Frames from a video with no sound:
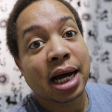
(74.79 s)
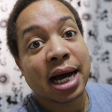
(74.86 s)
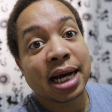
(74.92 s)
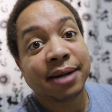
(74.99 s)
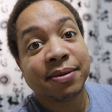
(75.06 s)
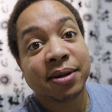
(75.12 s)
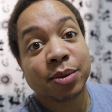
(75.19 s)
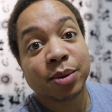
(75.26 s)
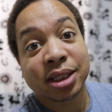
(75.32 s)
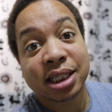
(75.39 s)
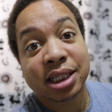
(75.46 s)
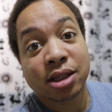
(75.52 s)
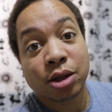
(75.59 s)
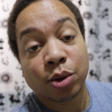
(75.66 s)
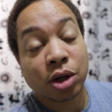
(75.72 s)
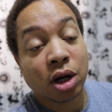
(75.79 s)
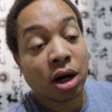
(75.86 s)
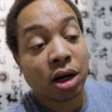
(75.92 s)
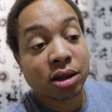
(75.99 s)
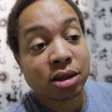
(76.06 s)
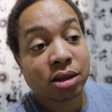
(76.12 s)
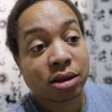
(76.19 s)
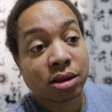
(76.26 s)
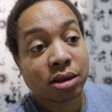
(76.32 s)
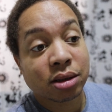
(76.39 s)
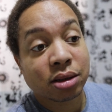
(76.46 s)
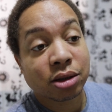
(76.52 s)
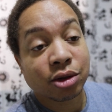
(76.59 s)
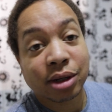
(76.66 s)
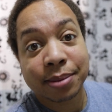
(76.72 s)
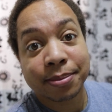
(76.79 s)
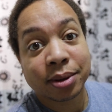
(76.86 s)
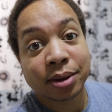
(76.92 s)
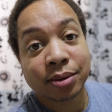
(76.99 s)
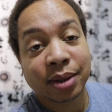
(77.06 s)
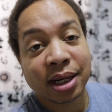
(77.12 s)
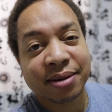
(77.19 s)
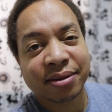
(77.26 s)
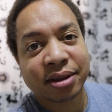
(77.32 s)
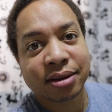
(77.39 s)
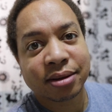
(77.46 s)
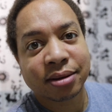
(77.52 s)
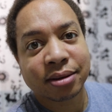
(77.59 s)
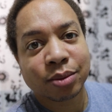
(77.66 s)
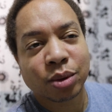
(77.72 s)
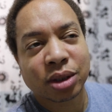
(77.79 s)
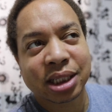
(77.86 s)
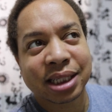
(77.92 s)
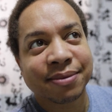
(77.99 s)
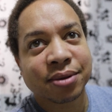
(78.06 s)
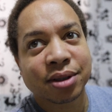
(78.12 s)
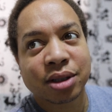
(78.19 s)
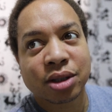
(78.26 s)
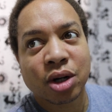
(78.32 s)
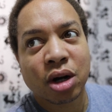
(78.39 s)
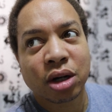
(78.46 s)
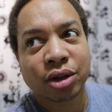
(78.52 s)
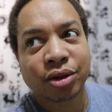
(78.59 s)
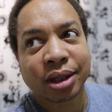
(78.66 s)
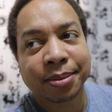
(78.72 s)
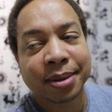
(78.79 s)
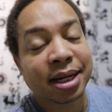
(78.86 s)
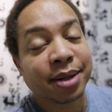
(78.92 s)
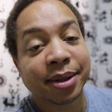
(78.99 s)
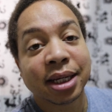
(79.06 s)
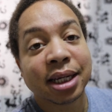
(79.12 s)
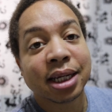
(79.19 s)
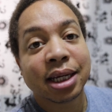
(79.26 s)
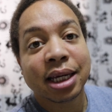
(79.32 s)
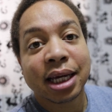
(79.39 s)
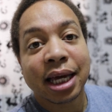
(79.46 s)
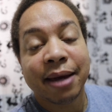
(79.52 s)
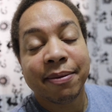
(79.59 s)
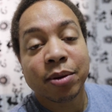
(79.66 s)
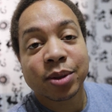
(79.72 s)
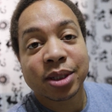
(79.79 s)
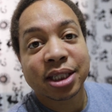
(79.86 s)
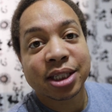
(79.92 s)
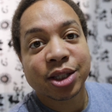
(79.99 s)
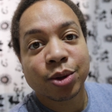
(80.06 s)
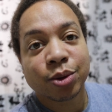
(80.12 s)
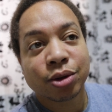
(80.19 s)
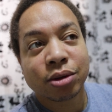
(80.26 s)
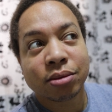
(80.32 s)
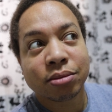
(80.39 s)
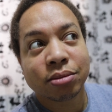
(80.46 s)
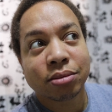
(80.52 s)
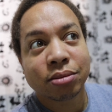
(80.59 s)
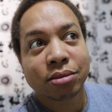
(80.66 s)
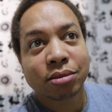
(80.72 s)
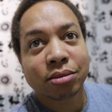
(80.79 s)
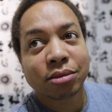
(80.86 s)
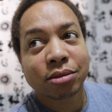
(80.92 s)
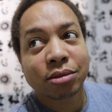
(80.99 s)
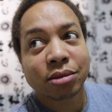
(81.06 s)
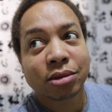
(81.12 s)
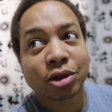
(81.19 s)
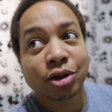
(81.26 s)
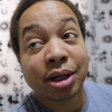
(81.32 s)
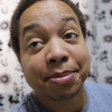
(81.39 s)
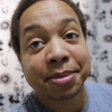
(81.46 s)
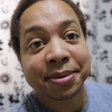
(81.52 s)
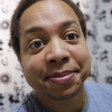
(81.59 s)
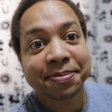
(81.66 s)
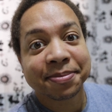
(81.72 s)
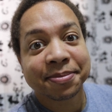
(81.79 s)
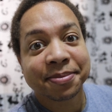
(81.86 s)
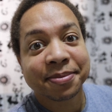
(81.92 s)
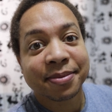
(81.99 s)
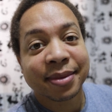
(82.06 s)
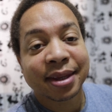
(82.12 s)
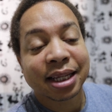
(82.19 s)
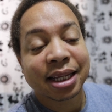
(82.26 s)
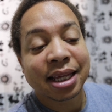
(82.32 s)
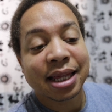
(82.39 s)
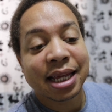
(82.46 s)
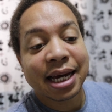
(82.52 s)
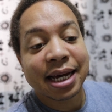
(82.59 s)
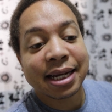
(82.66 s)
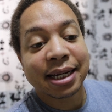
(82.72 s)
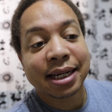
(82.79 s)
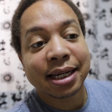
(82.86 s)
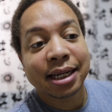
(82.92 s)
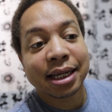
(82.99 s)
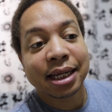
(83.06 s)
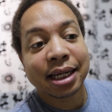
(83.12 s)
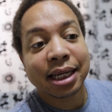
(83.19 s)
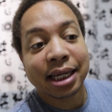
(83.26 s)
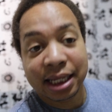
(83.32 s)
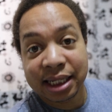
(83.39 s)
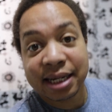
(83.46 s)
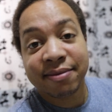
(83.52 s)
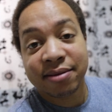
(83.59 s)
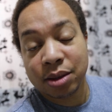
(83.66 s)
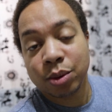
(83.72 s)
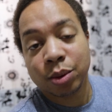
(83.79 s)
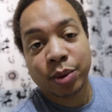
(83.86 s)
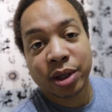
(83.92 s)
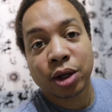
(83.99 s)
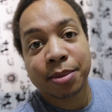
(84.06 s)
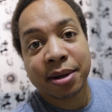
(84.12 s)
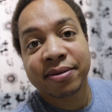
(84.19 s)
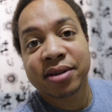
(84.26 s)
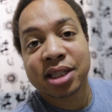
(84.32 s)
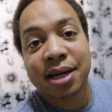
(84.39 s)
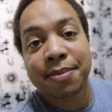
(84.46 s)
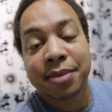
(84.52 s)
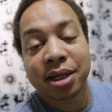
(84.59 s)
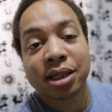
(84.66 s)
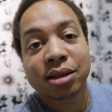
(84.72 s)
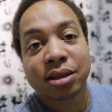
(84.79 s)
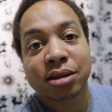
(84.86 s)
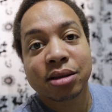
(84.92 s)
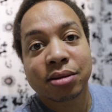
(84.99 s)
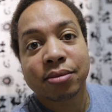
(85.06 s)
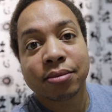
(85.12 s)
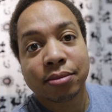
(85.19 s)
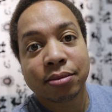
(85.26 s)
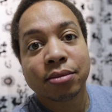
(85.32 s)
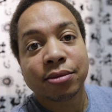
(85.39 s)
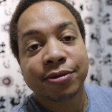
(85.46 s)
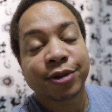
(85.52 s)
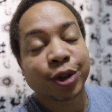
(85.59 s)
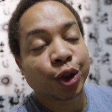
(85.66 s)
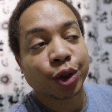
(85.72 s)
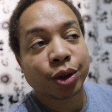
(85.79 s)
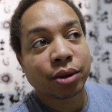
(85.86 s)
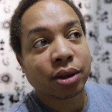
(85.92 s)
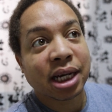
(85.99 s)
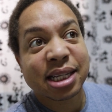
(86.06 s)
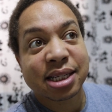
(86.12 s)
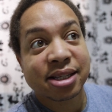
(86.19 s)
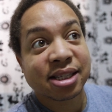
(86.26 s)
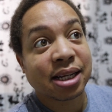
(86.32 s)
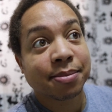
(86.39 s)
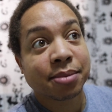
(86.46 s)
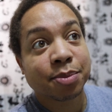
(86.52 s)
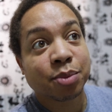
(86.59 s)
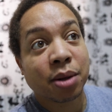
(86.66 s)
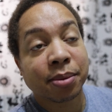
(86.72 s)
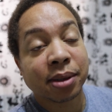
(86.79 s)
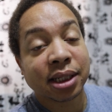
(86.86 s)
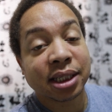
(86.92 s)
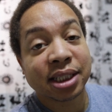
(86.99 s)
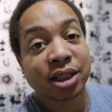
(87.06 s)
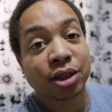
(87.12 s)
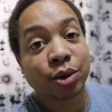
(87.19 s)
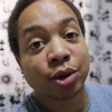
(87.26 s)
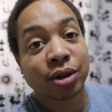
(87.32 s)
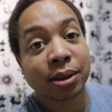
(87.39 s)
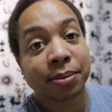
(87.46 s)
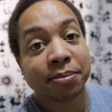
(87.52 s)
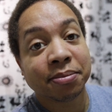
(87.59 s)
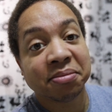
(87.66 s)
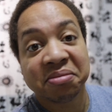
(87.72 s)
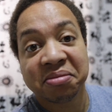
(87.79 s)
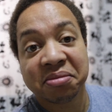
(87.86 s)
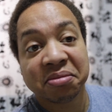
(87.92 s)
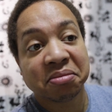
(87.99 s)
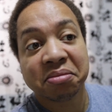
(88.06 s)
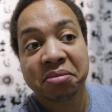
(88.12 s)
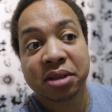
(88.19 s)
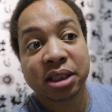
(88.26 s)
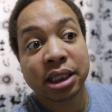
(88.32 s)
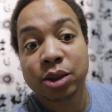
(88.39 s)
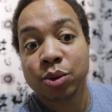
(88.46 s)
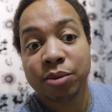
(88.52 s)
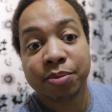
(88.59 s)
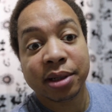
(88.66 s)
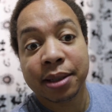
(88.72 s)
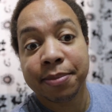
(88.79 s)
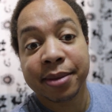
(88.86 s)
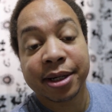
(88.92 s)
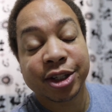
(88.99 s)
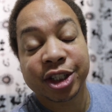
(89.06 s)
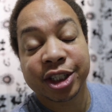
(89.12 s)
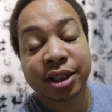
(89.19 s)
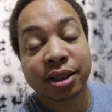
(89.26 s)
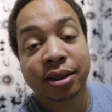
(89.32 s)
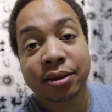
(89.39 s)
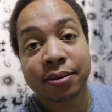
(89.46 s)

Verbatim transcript: And if he was in his own cot, crib, whatever, what's the difference, cot, crib, anyway, if he was in his own crib, then he definitely would wake up after 10 minutes, for sure. He hasn't slept properly in his own crib since we've been in Beijing.